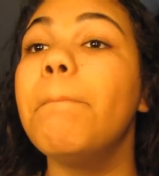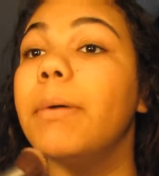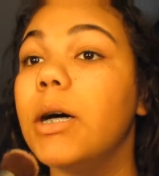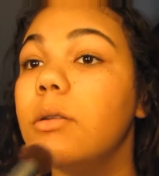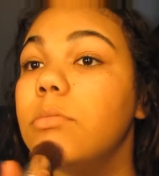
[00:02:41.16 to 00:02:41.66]

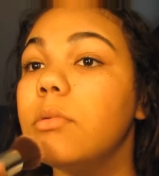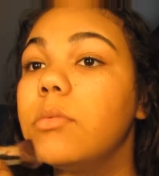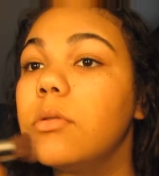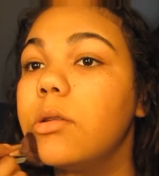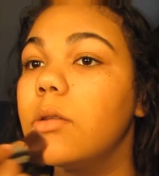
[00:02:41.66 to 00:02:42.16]
But
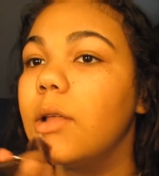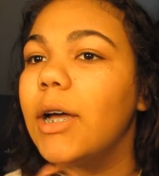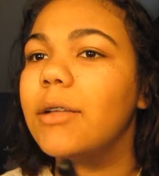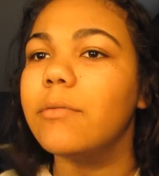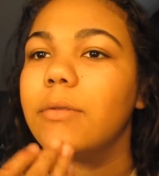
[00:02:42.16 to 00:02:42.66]

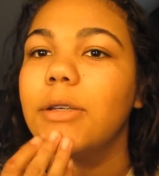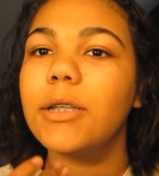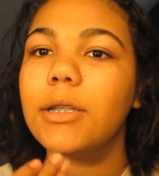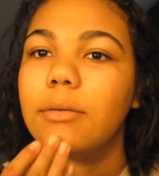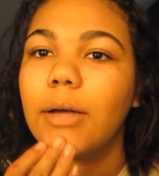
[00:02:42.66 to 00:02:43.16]
I
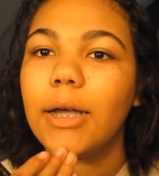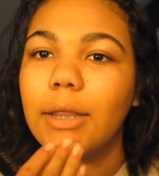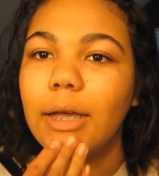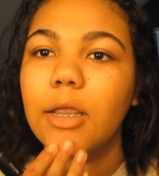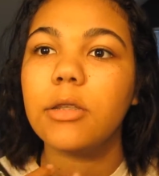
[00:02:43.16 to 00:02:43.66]

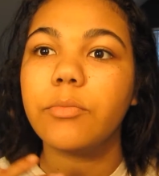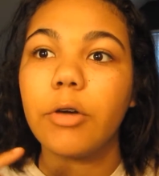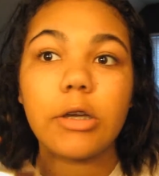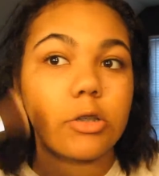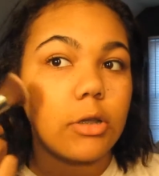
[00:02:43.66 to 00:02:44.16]
like this
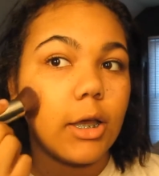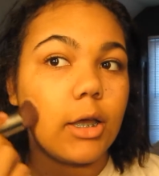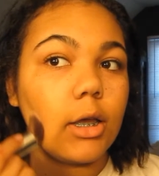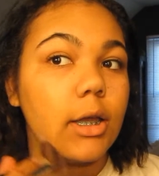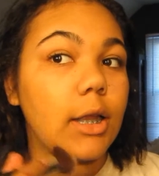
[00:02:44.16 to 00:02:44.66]
brush. Like,
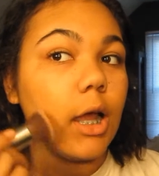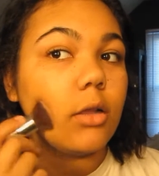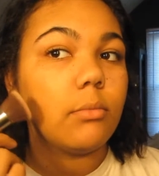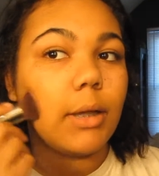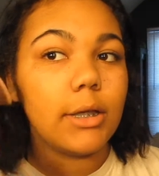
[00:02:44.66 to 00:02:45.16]
it
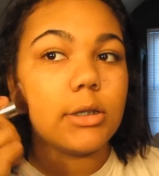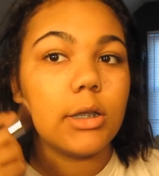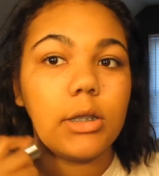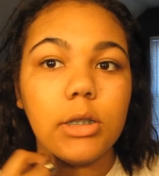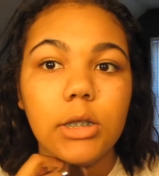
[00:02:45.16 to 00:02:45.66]
makes
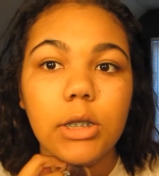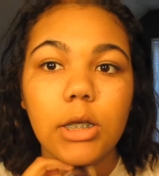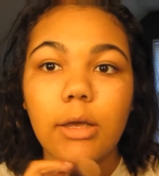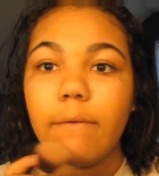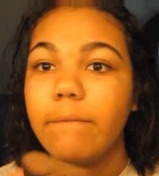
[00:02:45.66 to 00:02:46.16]
it
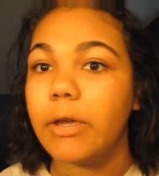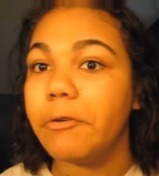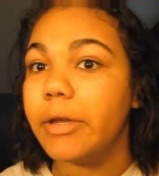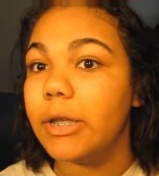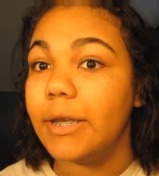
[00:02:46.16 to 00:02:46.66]

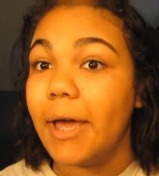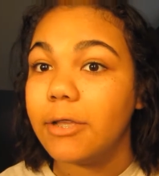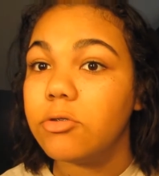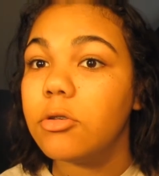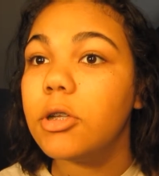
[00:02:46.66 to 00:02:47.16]
very
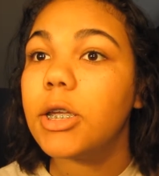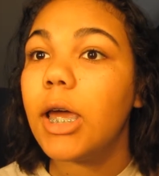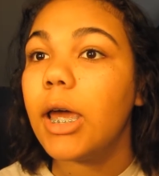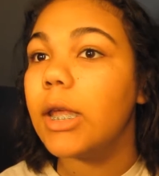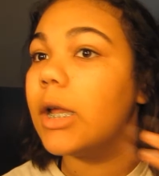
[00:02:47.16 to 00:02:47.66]
natural
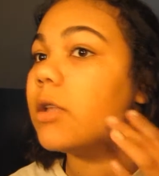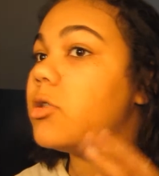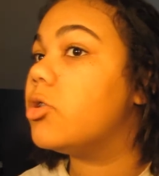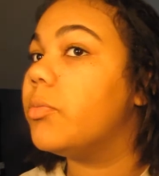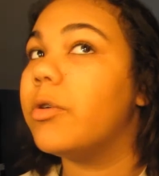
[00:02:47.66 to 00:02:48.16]
looking and not
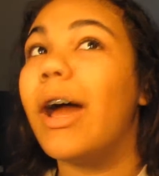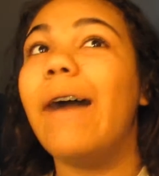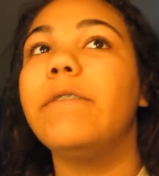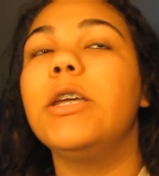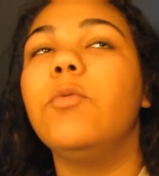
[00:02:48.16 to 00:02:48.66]
super
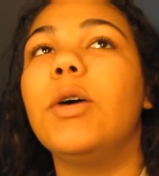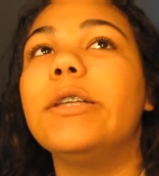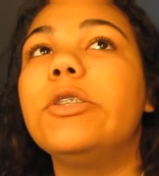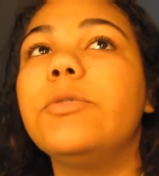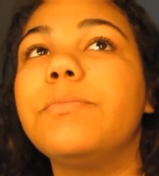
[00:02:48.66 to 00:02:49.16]
heavy, which